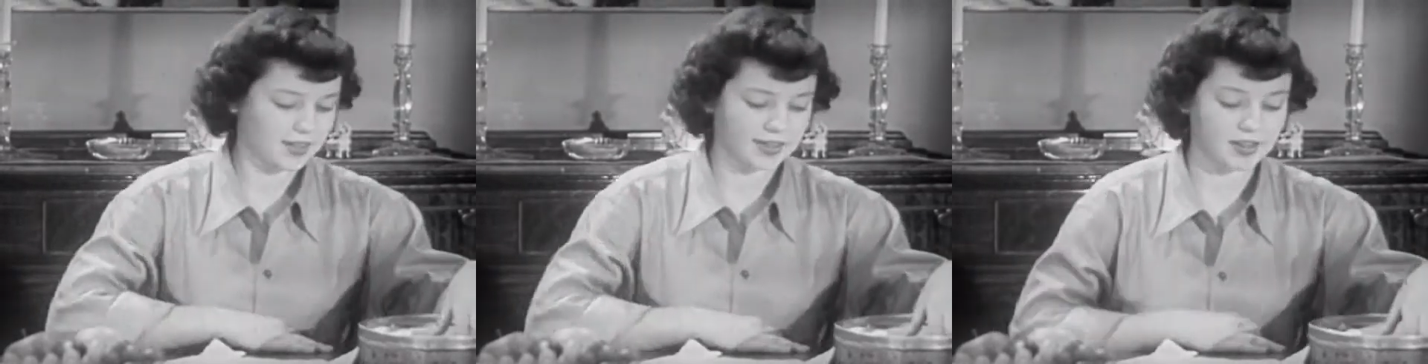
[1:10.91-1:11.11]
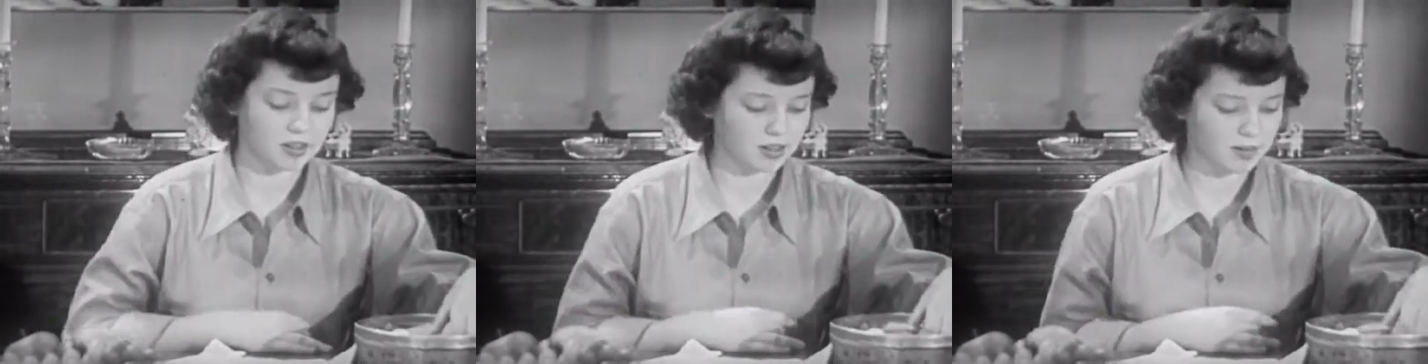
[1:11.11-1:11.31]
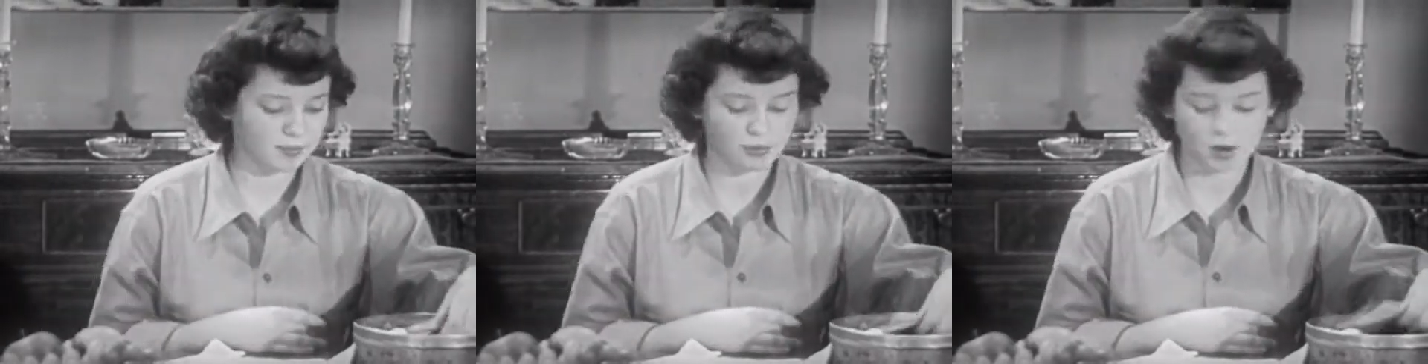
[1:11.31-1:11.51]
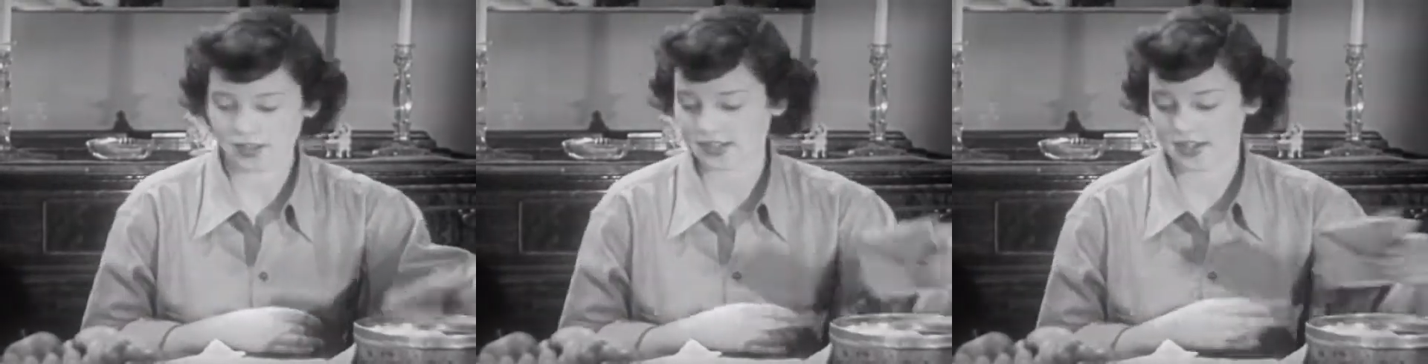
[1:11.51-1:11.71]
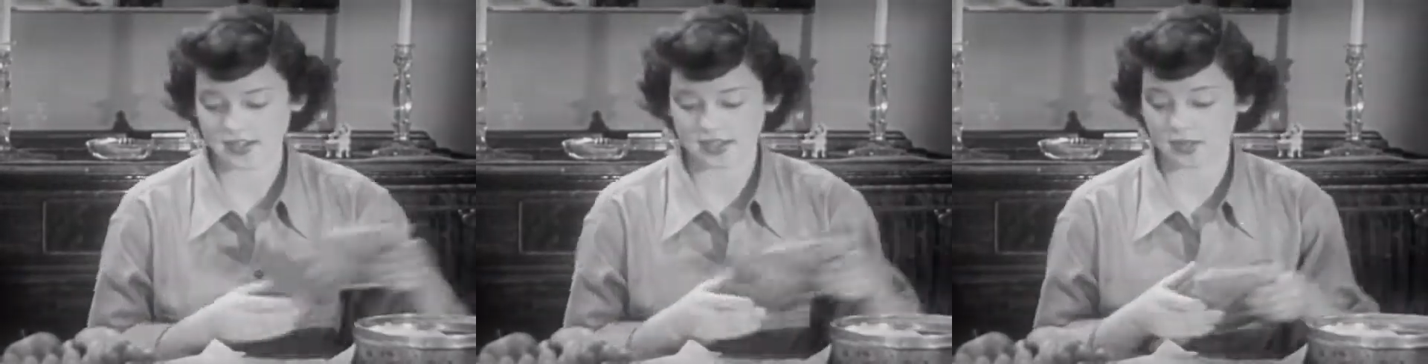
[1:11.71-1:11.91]
Here, I
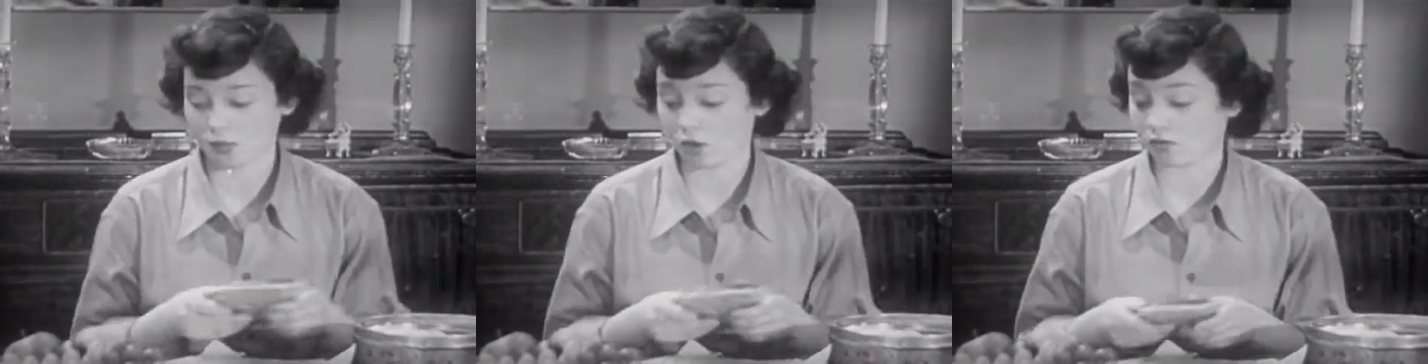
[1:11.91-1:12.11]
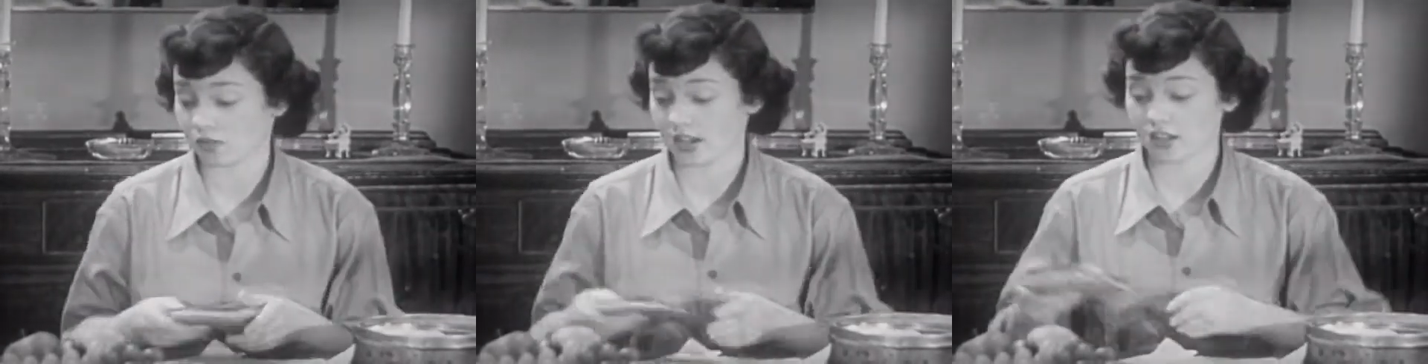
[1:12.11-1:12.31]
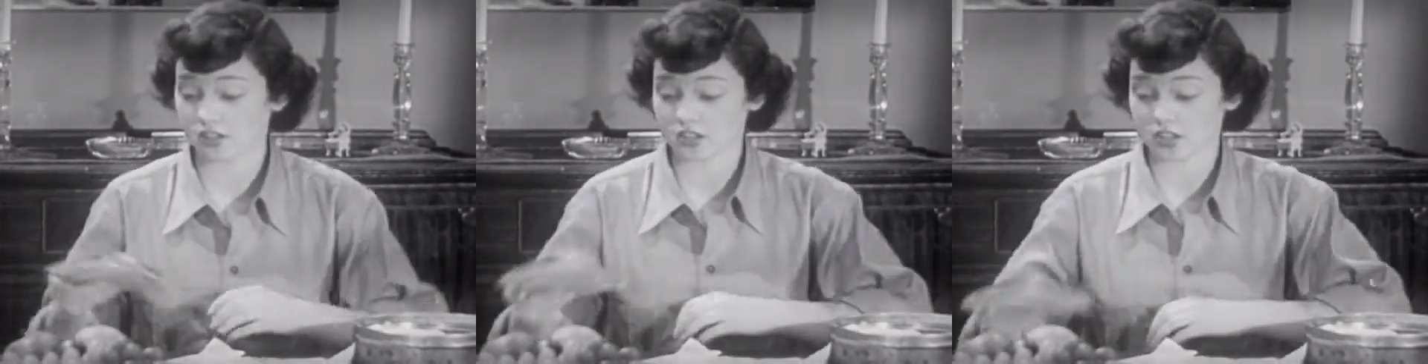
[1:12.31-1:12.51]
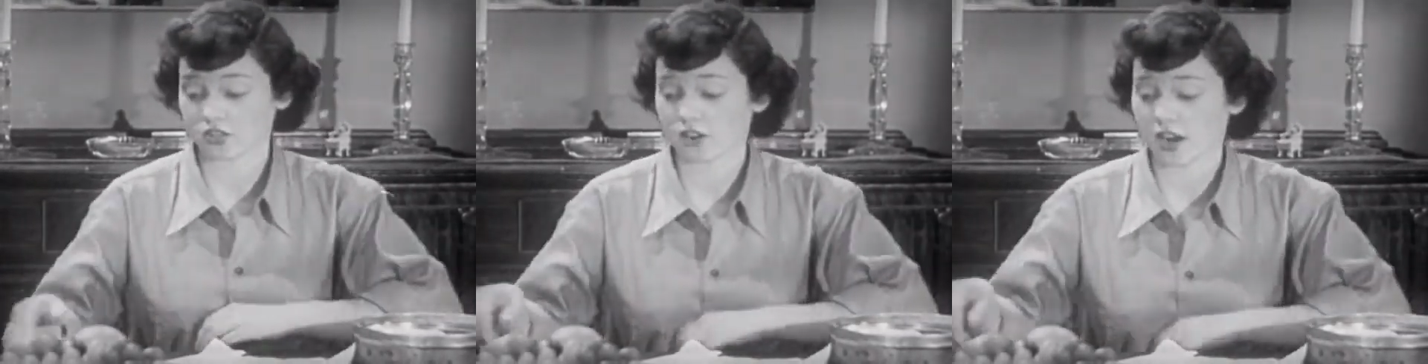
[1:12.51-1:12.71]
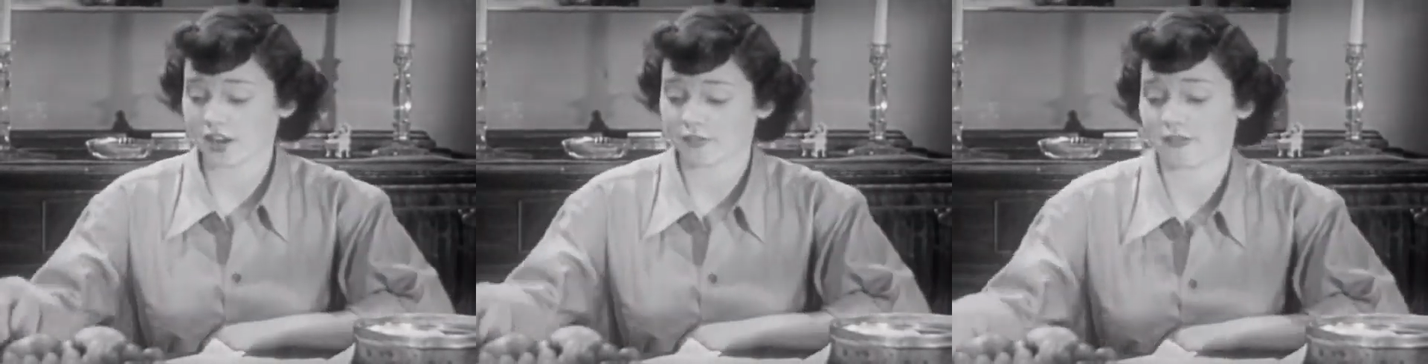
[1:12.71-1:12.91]
brought down some old letters to
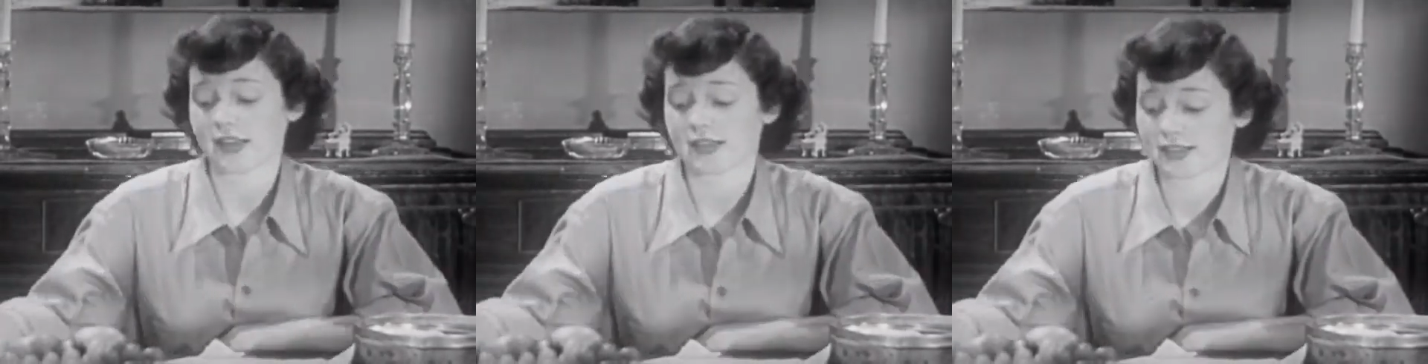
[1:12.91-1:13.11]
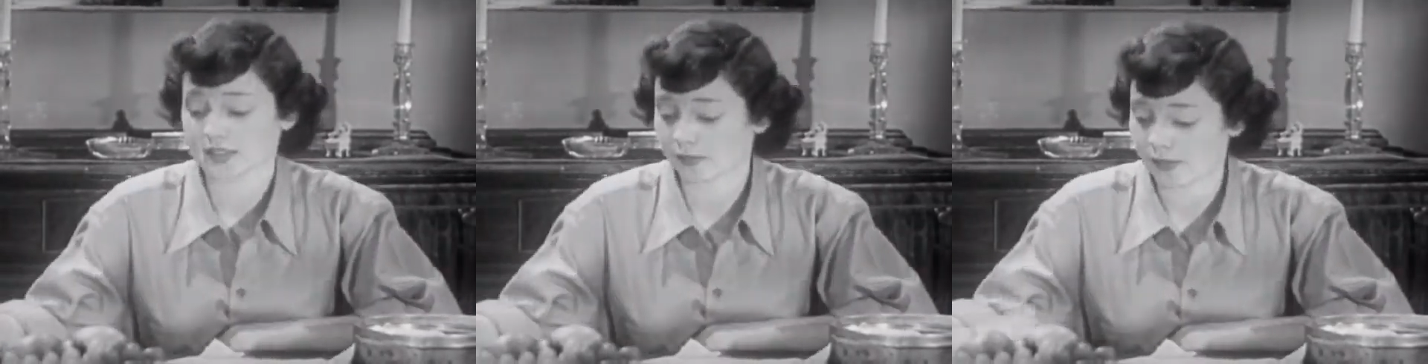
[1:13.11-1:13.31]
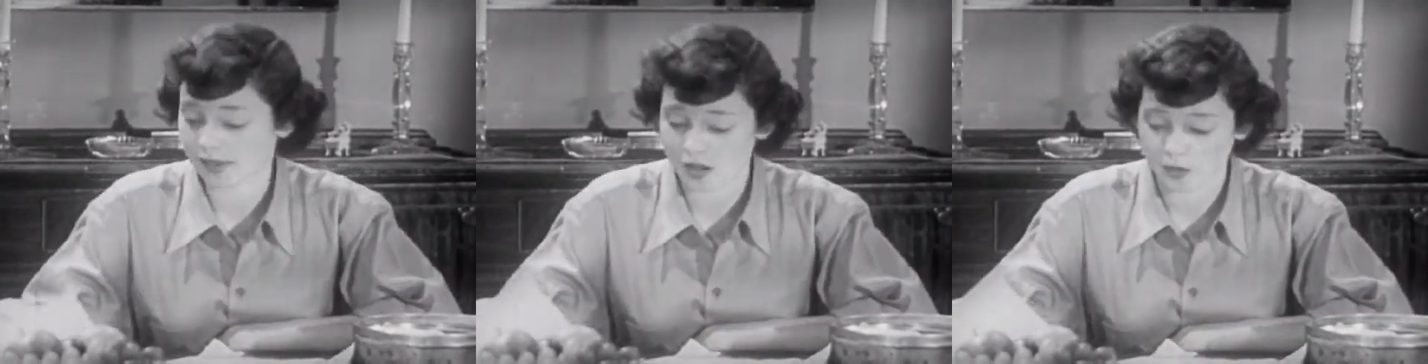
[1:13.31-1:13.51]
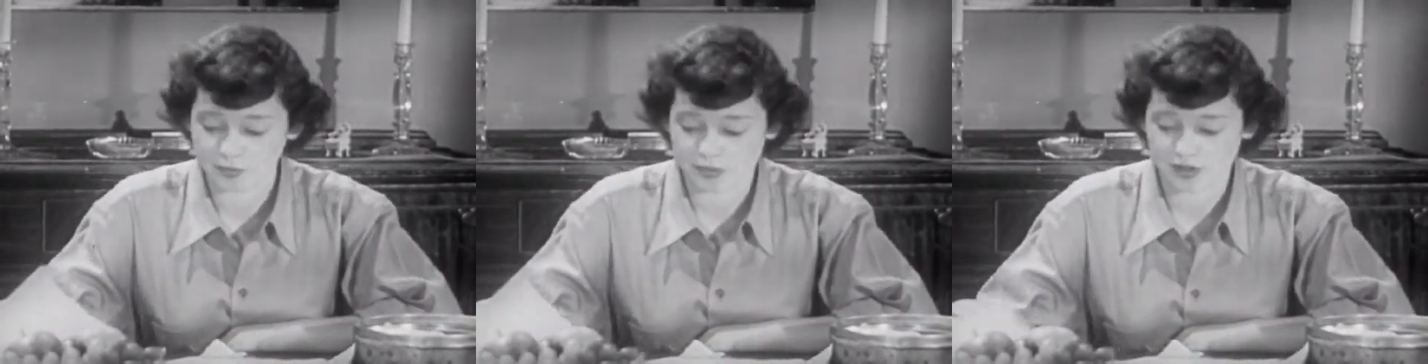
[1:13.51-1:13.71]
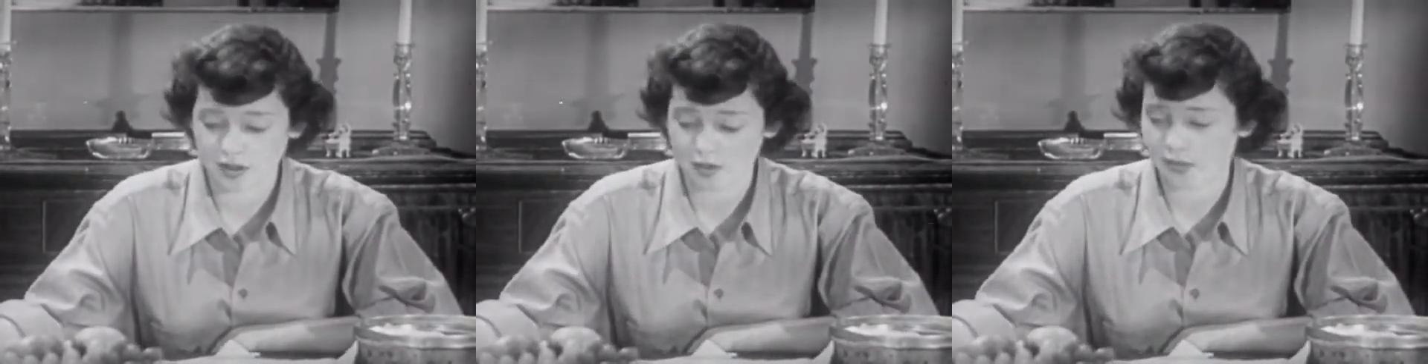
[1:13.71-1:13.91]
try to find some help
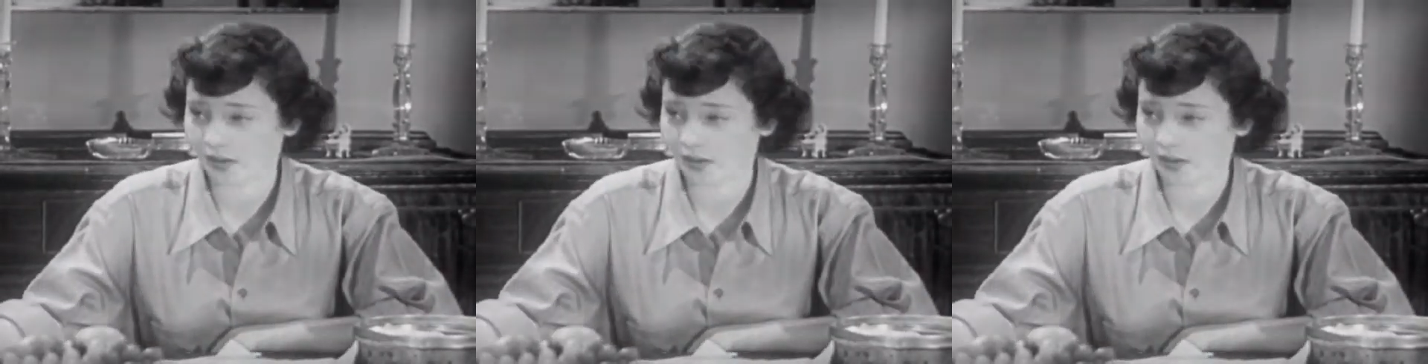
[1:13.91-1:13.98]
there,